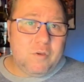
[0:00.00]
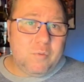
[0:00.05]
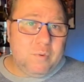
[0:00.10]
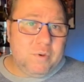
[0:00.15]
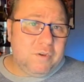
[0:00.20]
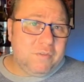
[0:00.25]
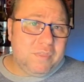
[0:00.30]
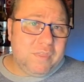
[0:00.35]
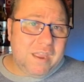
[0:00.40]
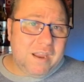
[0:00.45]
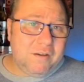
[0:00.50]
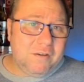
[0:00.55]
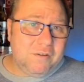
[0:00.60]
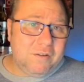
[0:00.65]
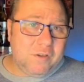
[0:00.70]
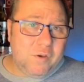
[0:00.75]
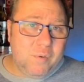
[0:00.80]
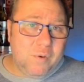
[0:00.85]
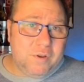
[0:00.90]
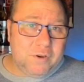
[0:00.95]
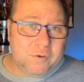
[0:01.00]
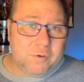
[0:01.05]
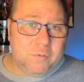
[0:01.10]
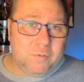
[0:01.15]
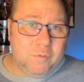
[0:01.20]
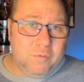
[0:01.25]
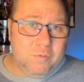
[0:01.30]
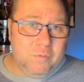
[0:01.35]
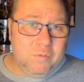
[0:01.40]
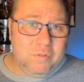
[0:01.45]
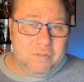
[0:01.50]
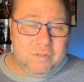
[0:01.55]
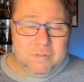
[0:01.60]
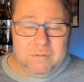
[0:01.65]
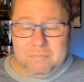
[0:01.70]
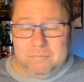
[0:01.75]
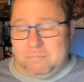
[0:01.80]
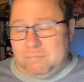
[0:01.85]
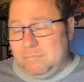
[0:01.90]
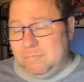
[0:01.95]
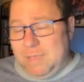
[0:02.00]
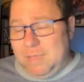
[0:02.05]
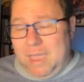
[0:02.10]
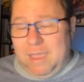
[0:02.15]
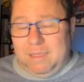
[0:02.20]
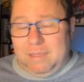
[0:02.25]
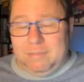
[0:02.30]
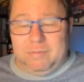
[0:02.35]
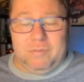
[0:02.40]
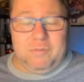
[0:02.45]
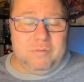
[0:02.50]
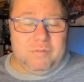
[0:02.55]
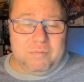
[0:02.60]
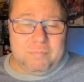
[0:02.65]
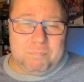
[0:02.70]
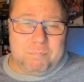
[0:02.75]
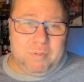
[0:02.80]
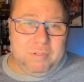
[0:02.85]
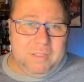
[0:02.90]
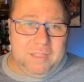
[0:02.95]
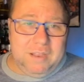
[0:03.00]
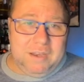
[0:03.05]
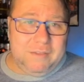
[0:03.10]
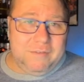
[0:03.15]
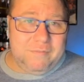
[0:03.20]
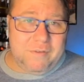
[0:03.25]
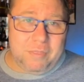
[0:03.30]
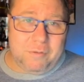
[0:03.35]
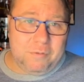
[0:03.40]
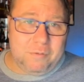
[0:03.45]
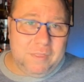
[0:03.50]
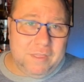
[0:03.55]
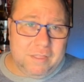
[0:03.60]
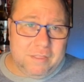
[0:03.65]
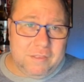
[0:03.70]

you're there to go on a cruise, hey, there's plenty of other things to